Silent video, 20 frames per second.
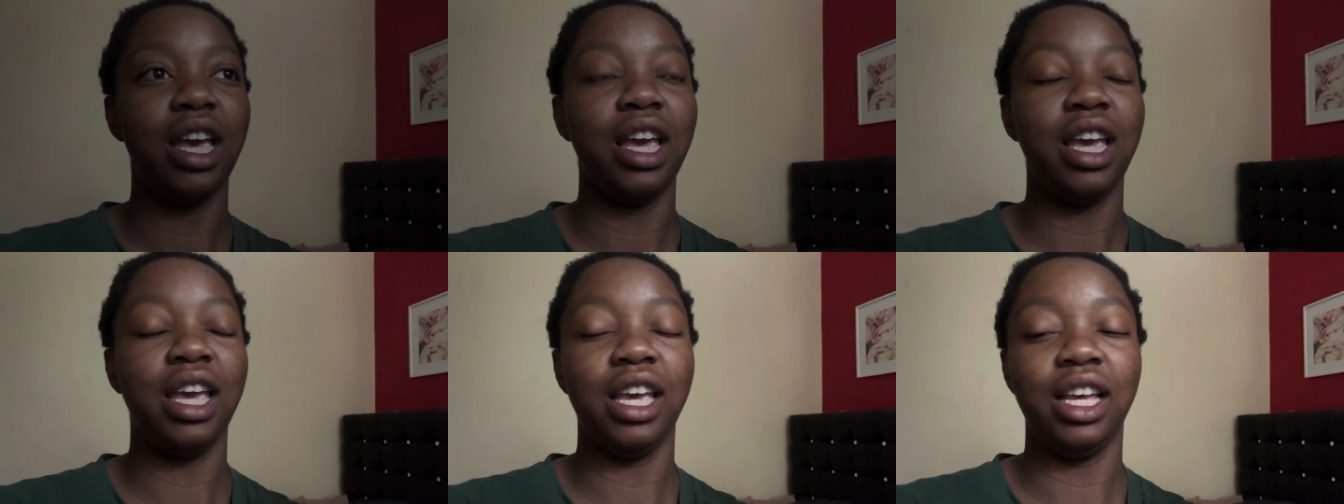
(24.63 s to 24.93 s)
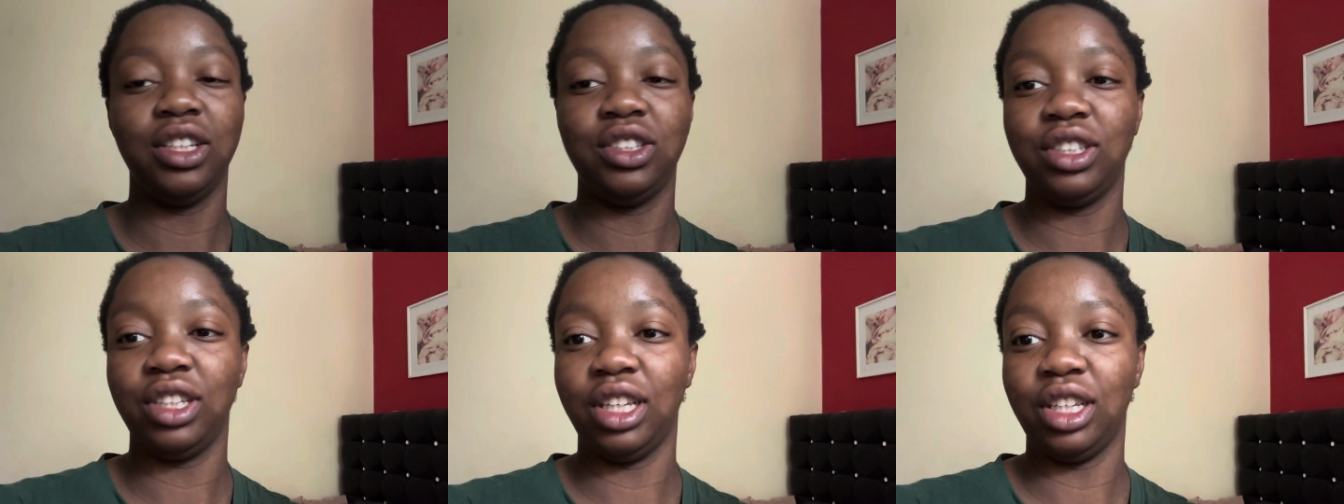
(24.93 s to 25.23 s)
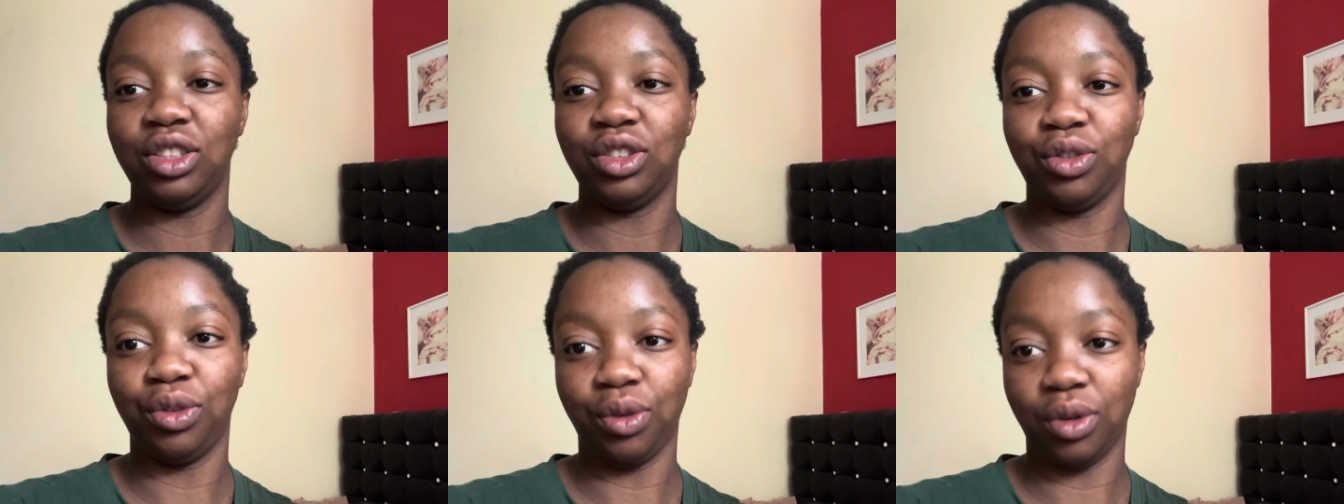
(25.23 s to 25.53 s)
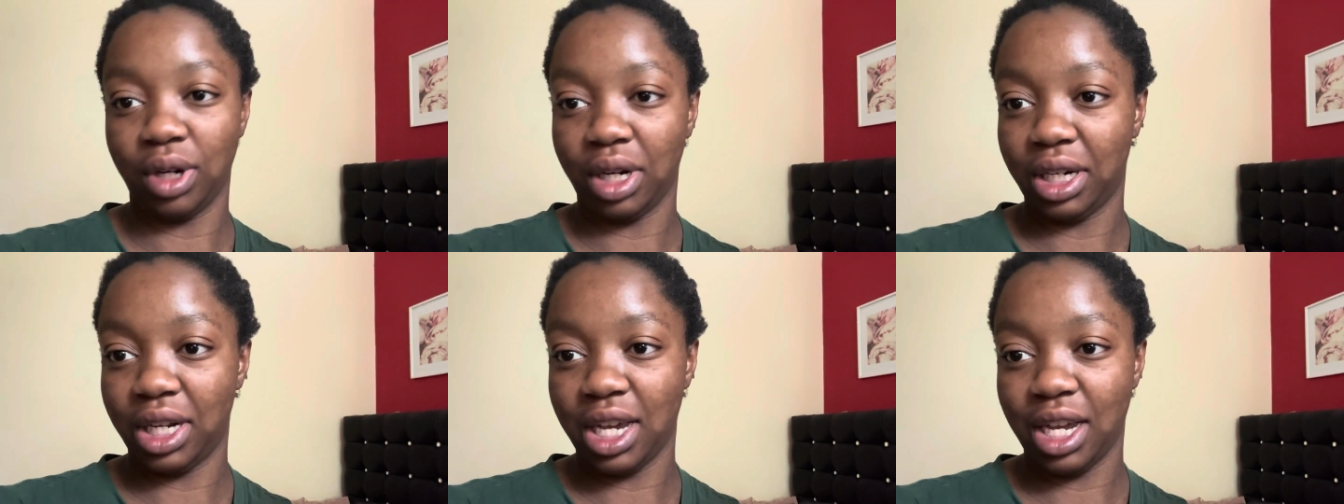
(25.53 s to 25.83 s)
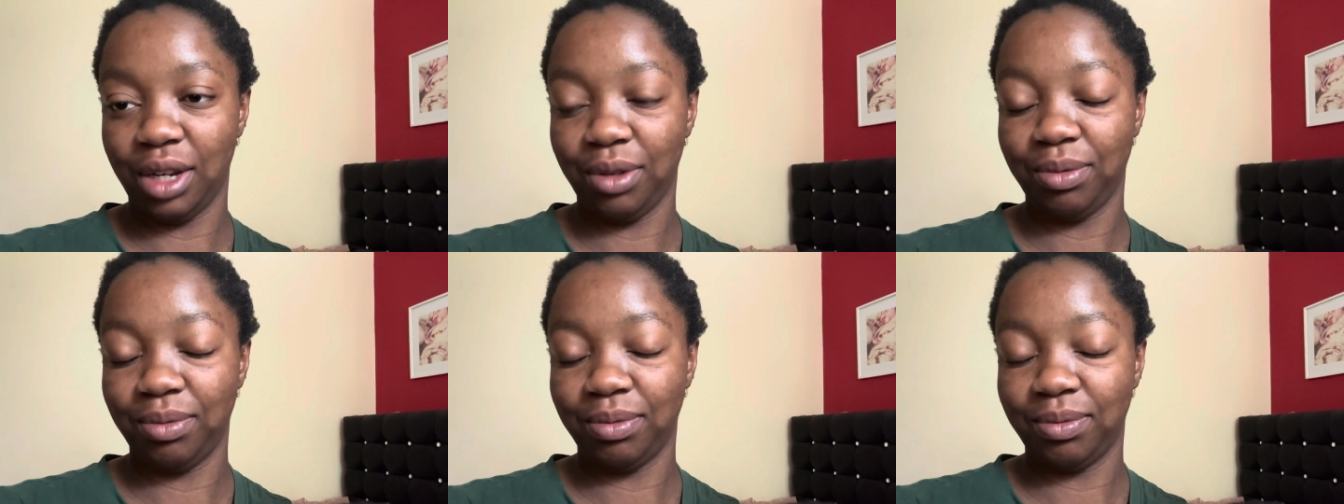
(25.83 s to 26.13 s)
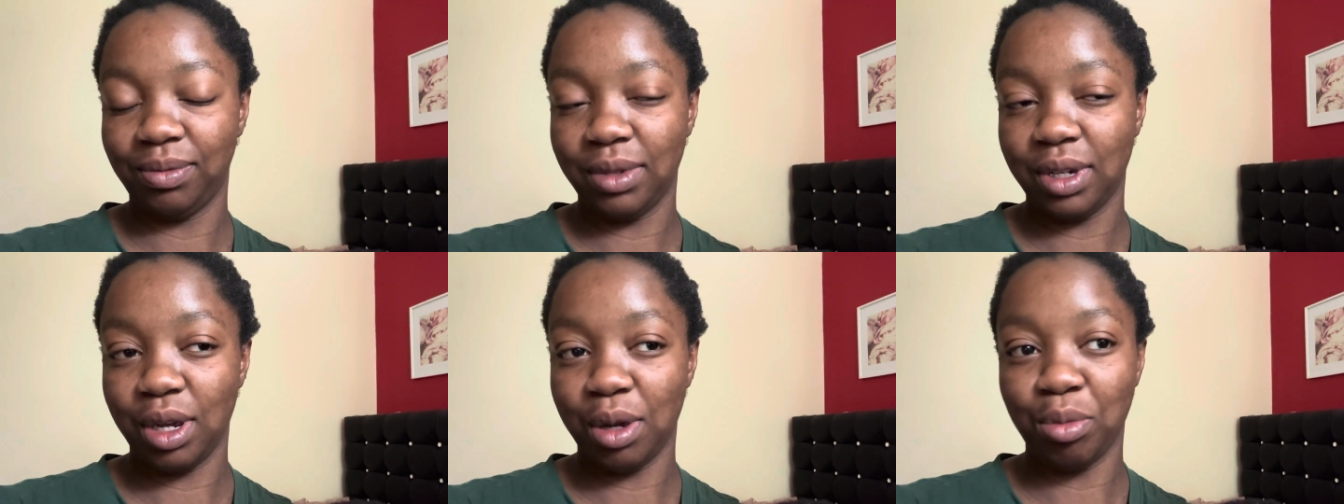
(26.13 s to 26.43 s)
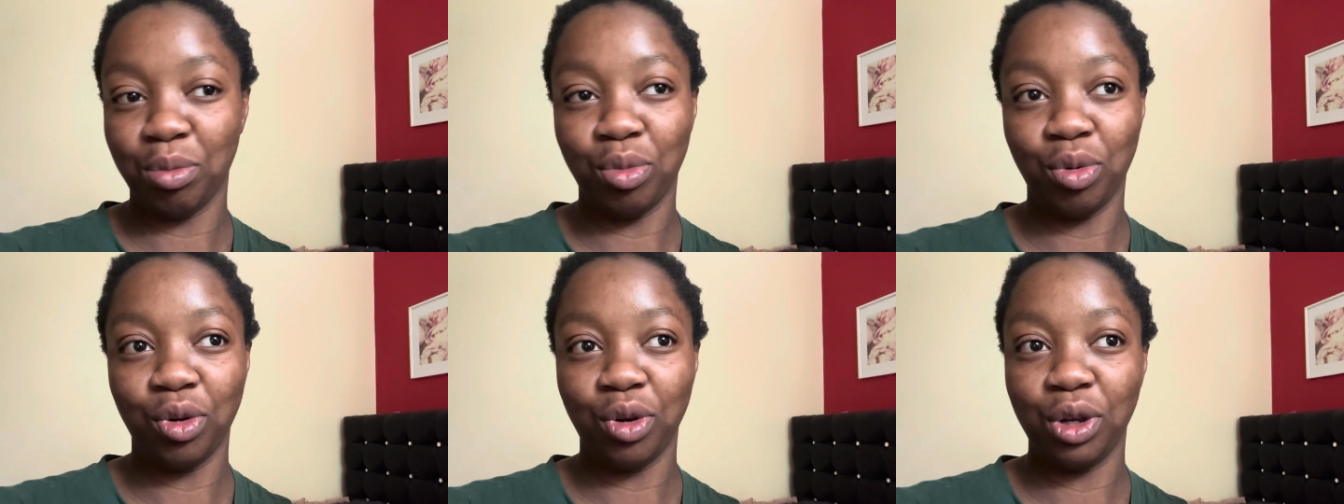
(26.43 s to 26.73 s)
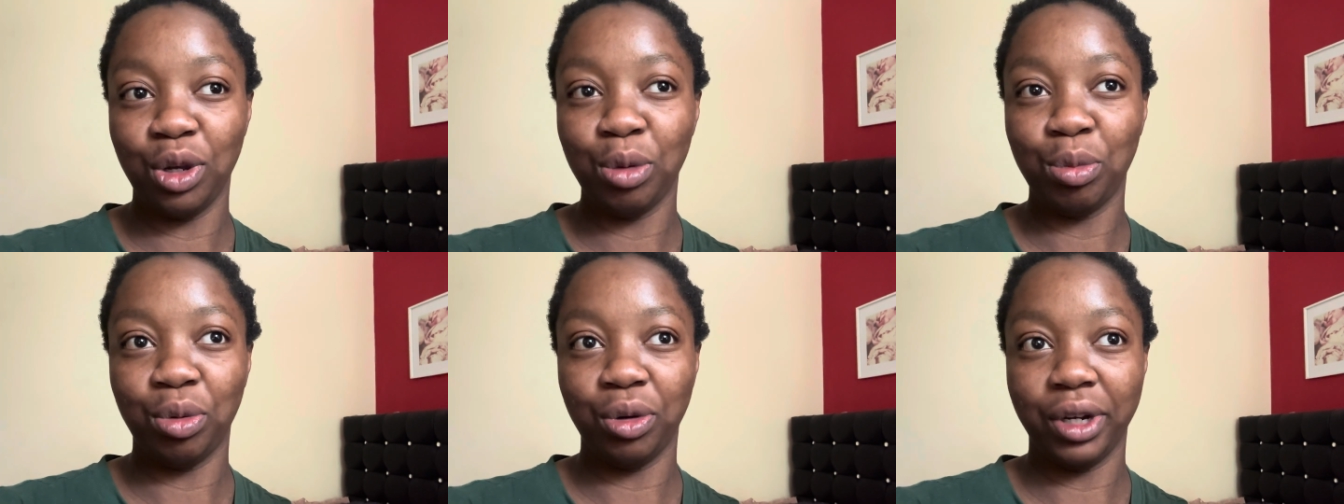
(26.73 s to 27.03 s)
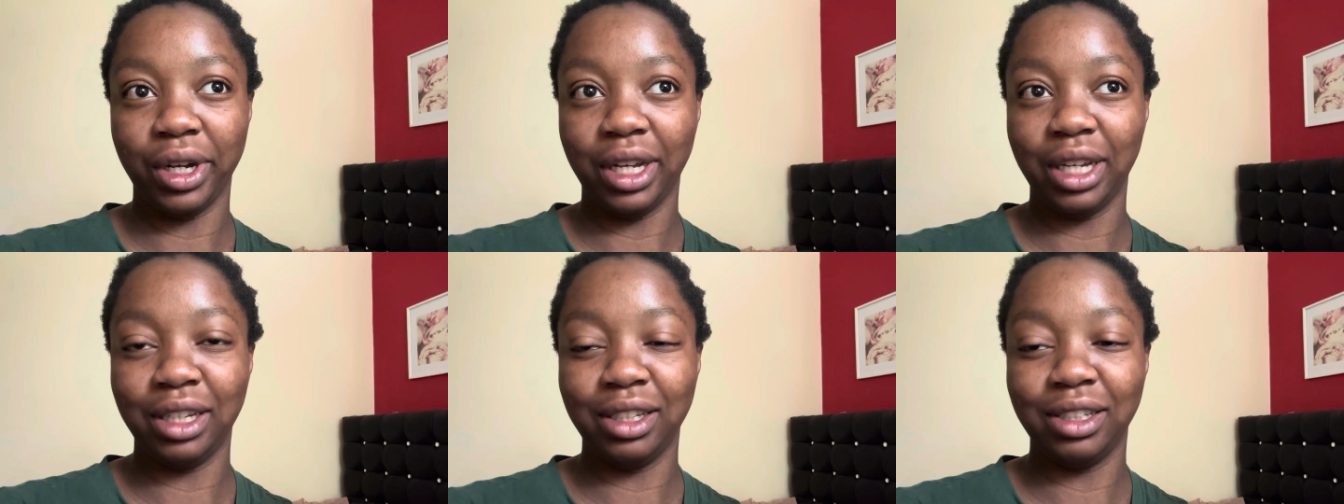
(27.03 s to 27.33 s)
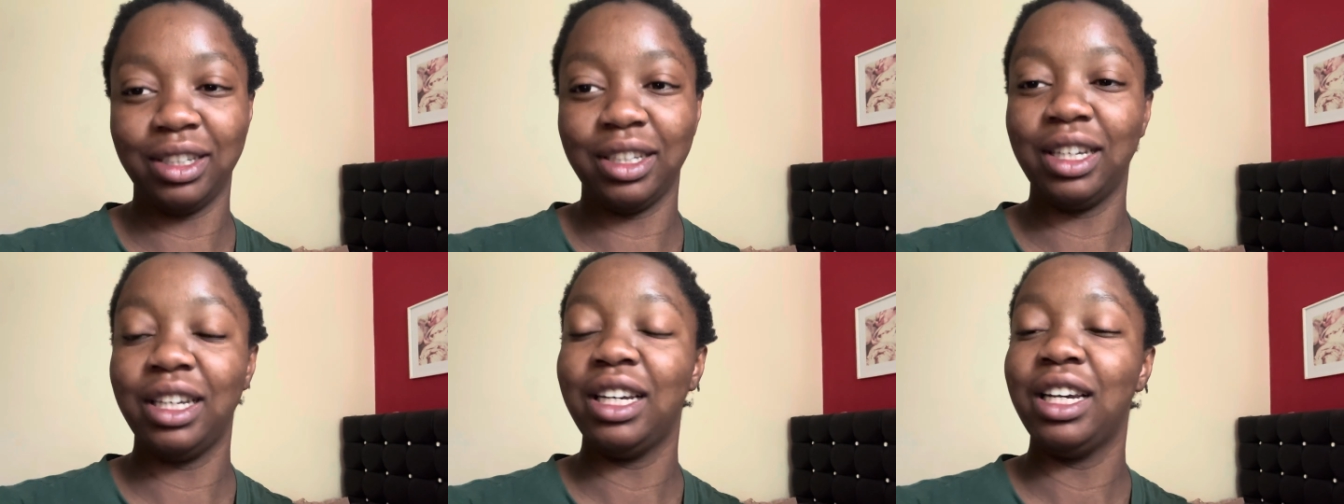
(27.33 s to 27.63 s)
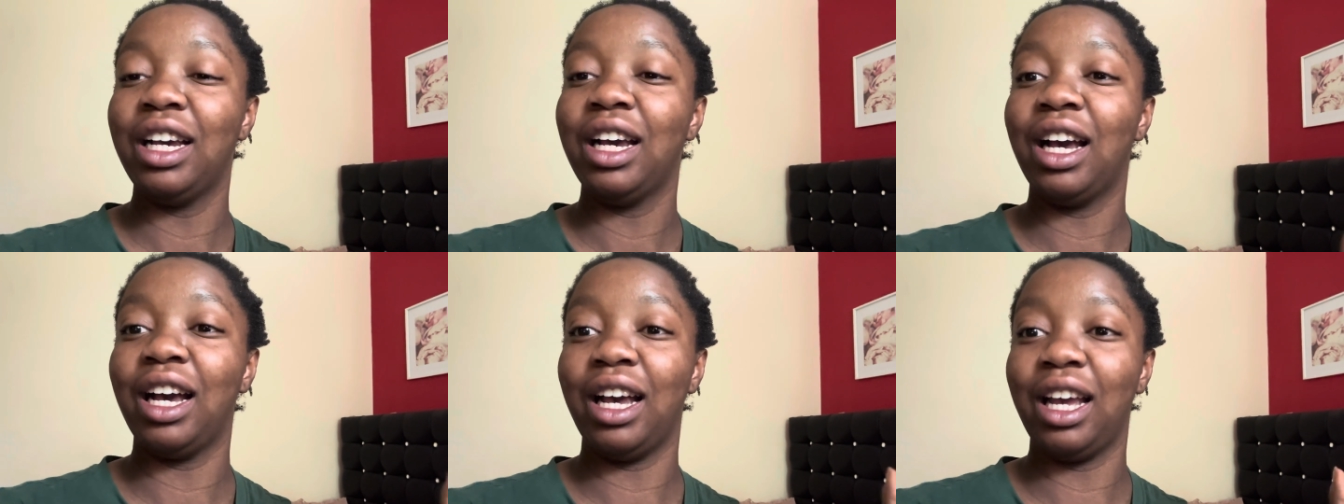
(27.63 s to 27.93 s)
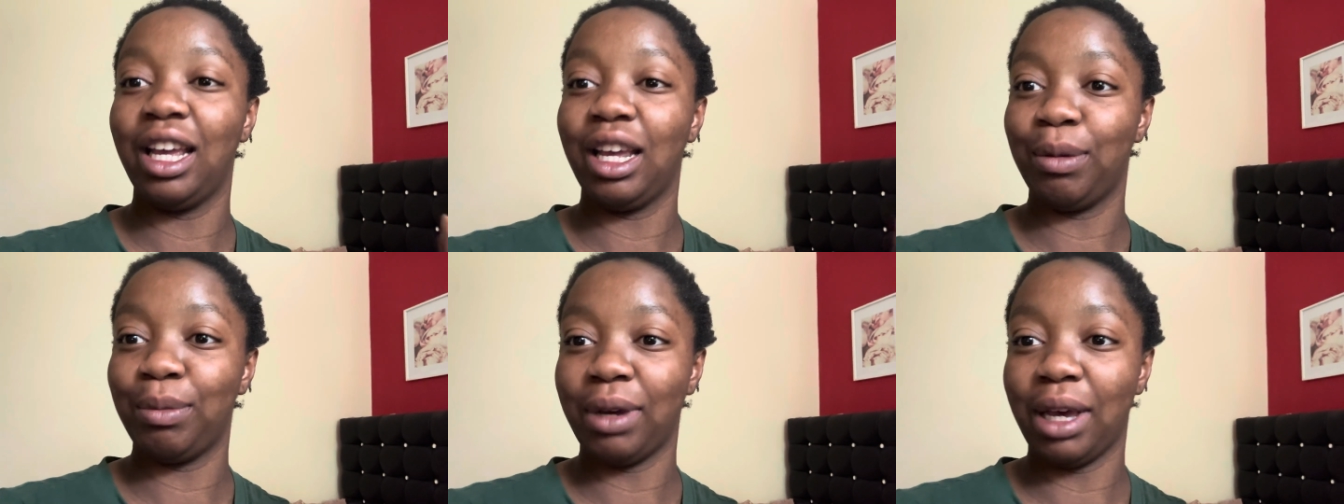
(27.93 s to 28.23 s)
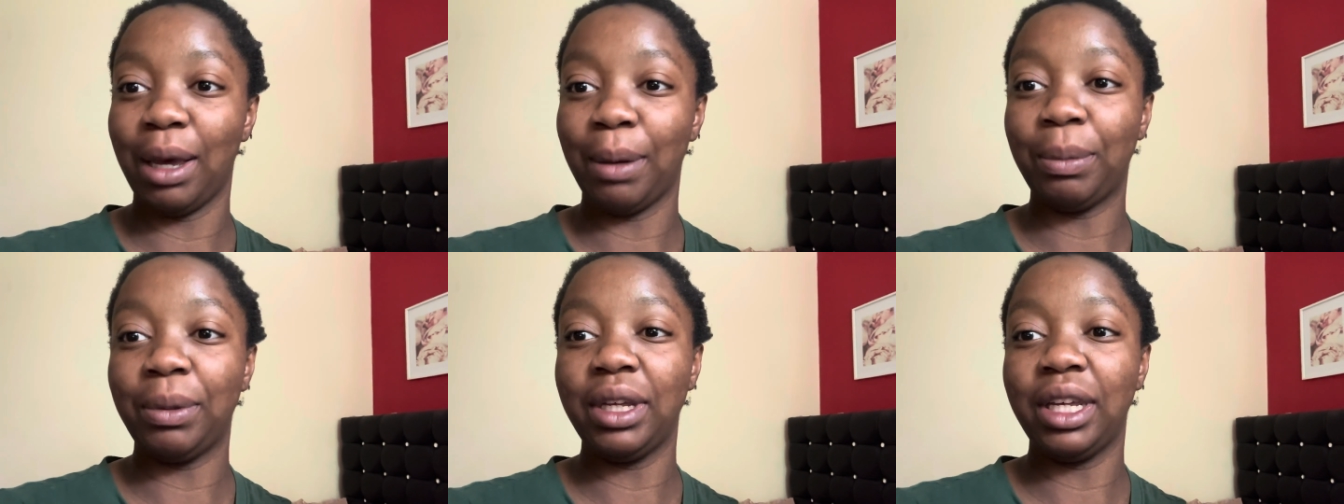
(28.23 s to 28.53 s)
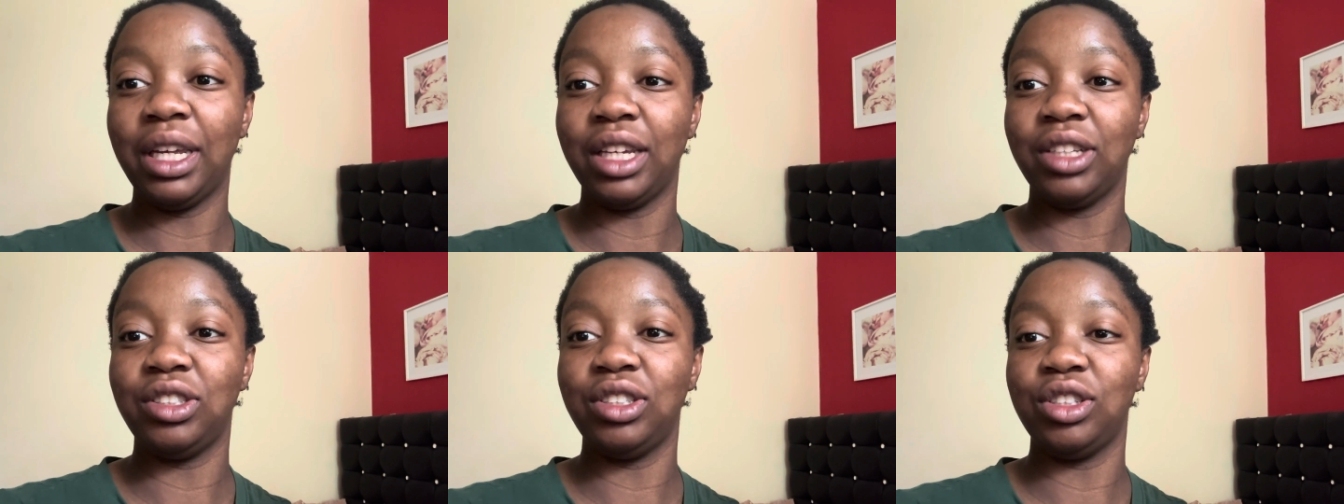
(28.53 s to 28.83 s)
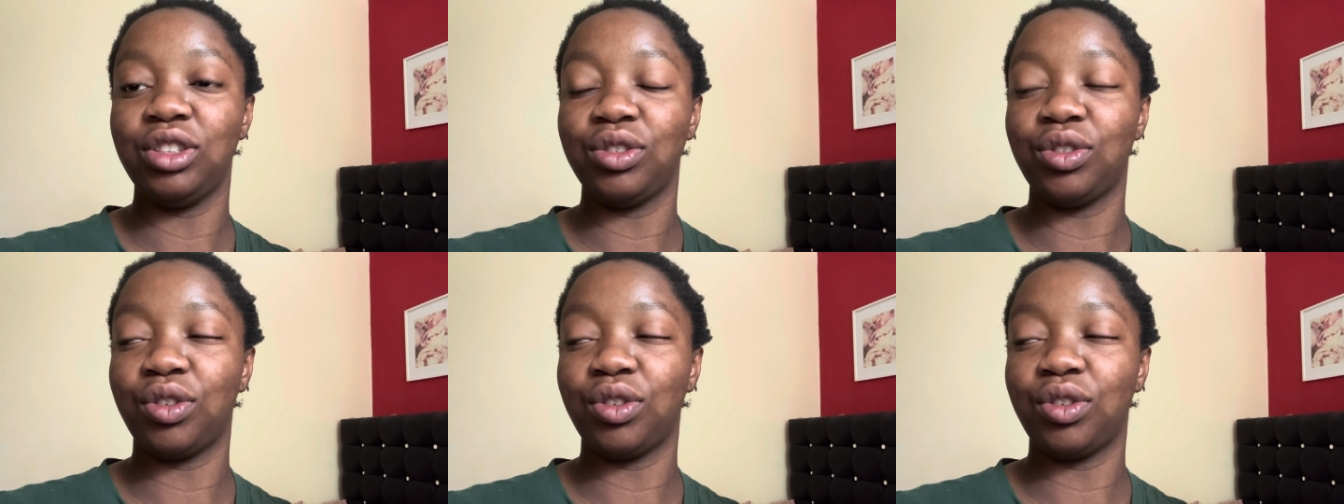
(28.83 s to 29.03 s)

It is Friday, boy oh boy, I am happy it is